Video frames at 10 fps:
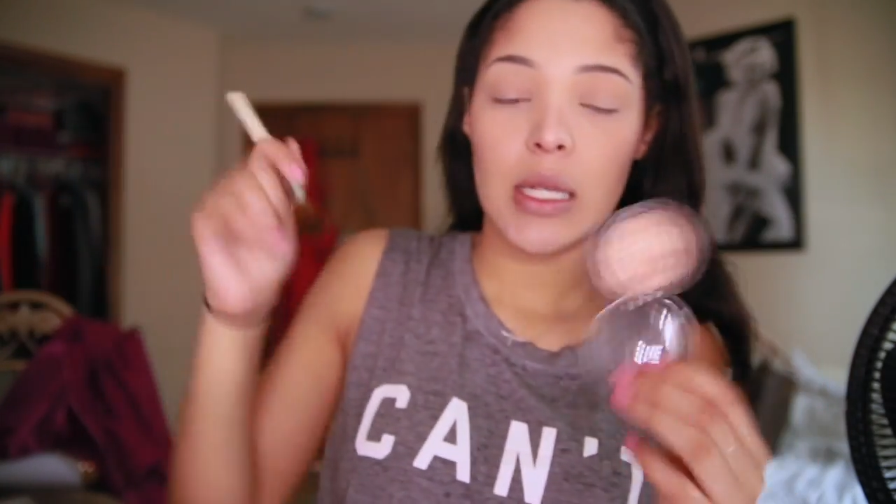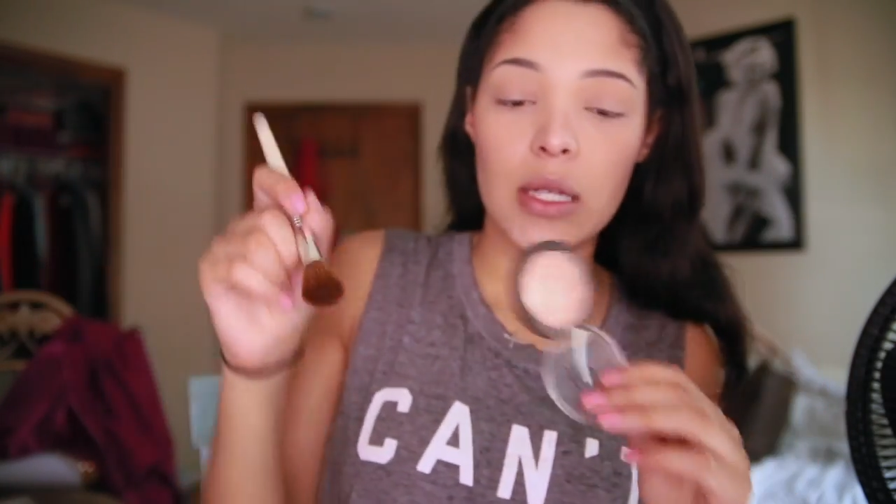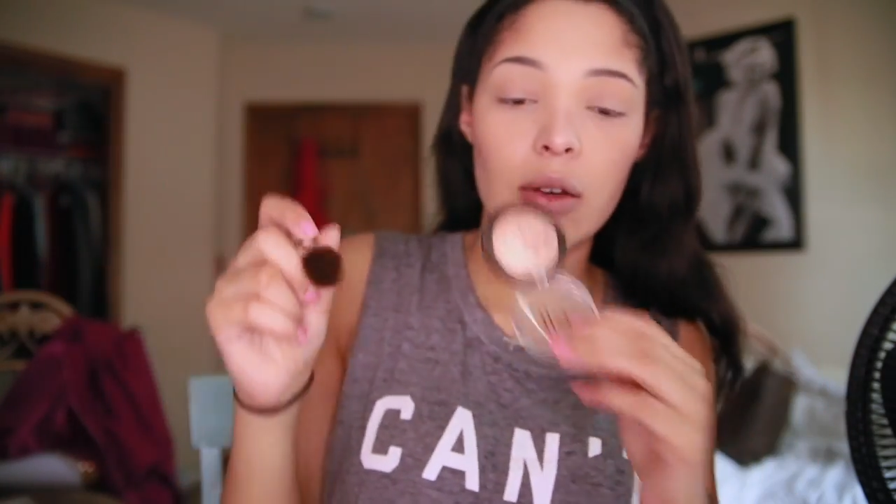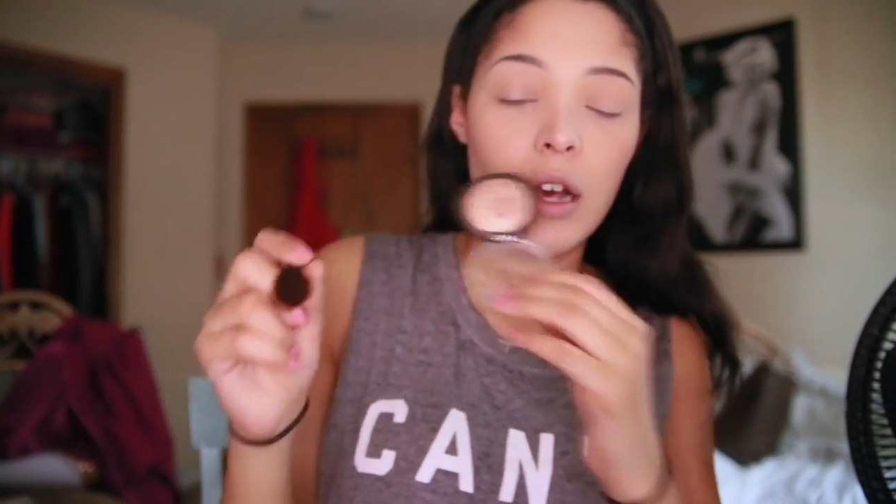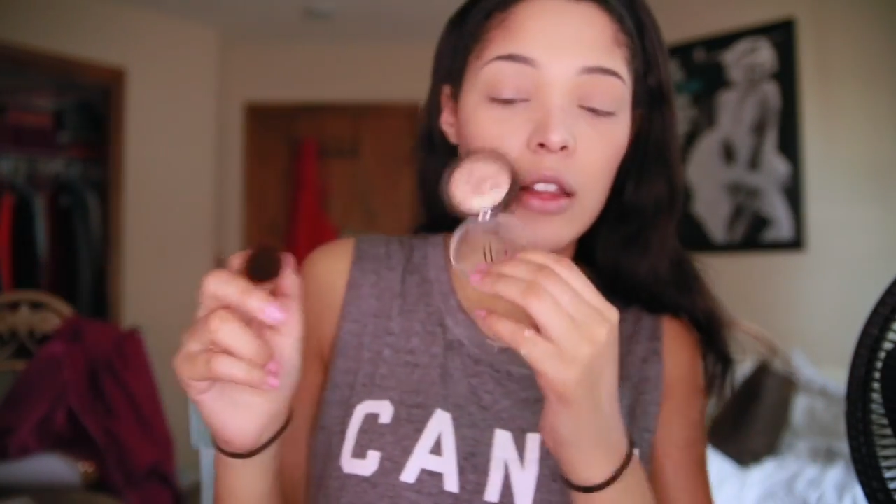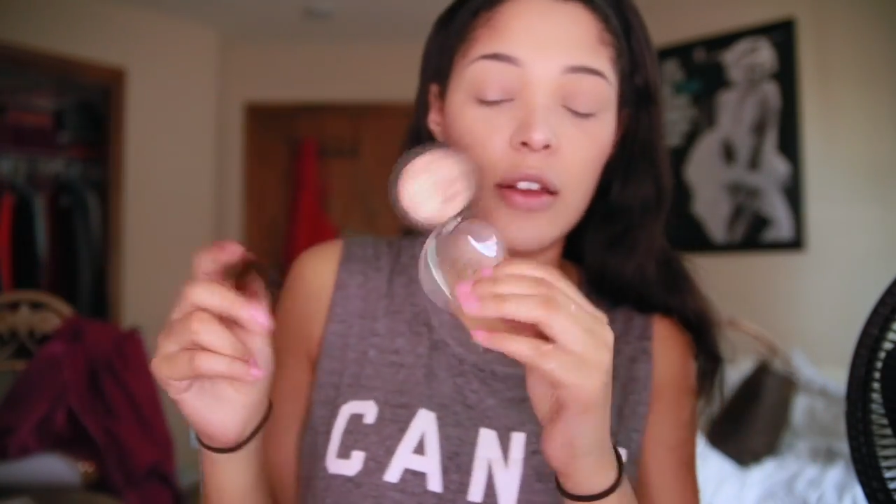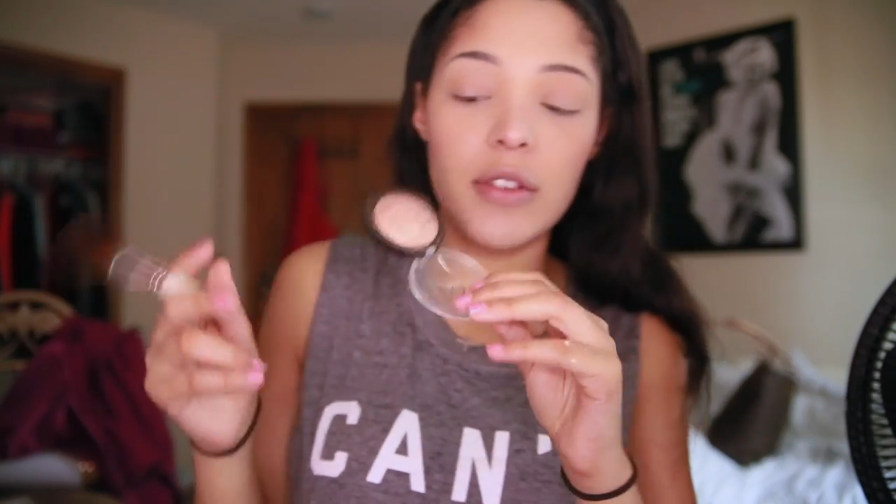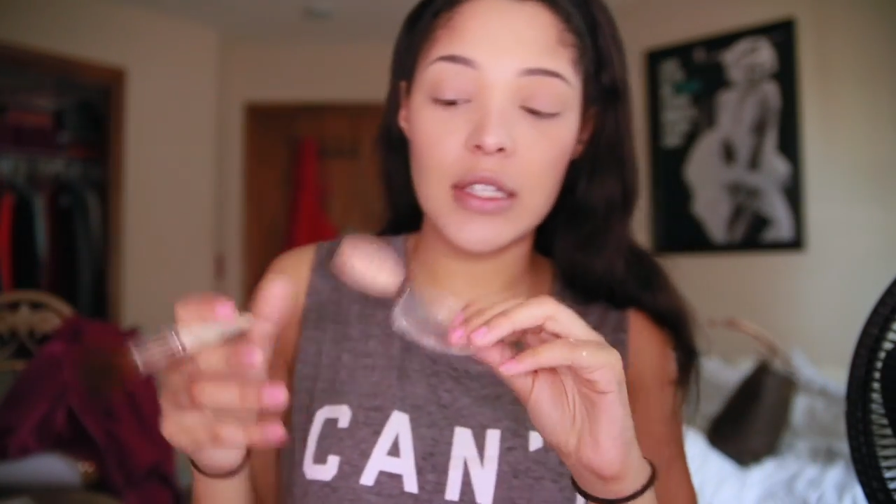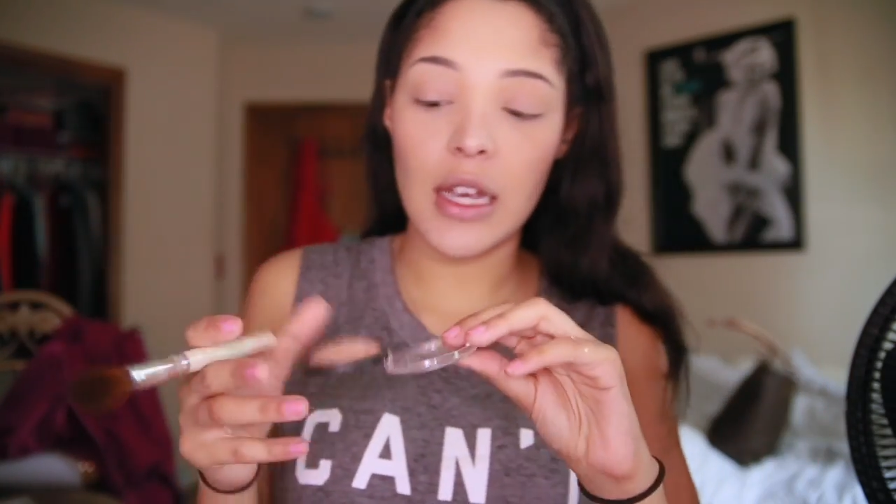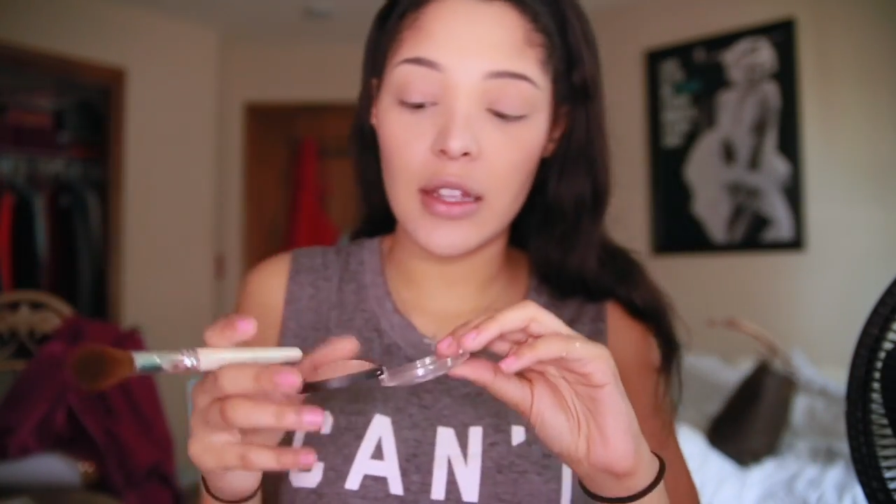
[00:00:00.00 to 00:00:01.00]
So I love
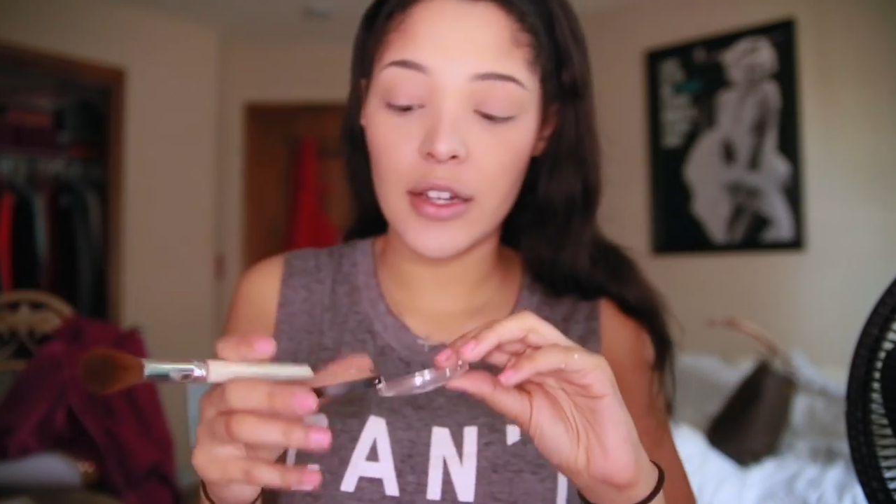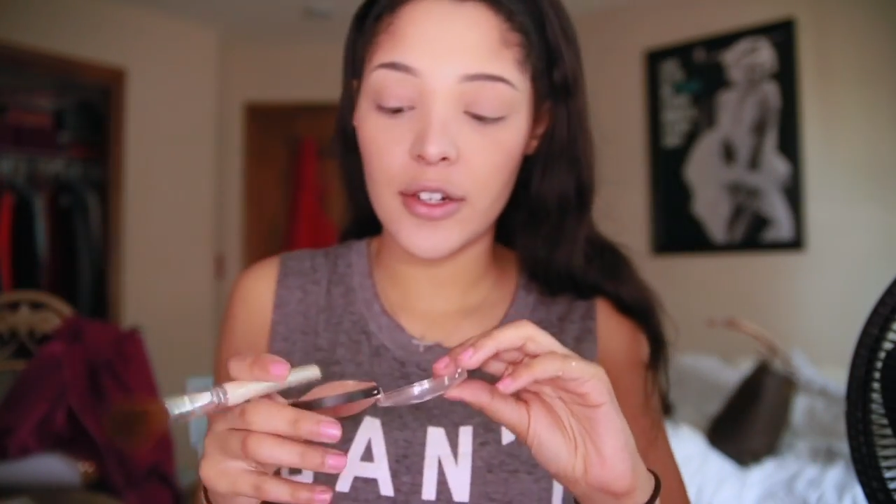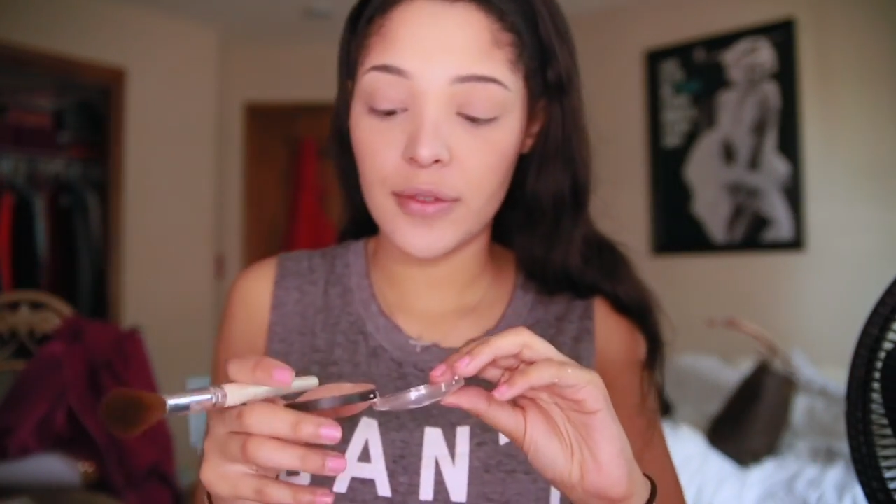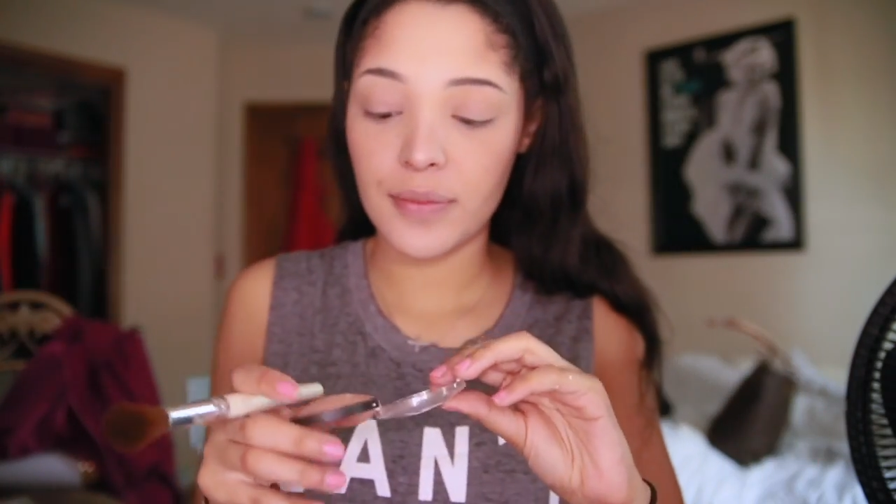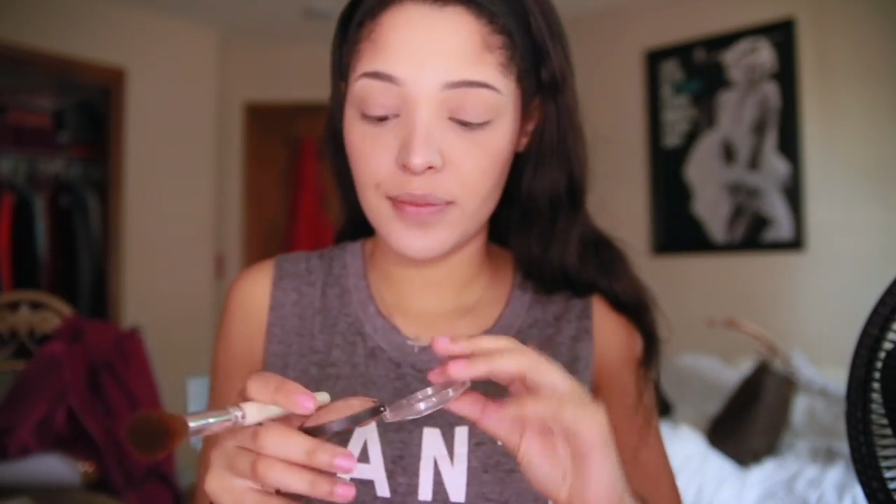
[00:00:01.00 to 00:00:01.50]
this highlighter.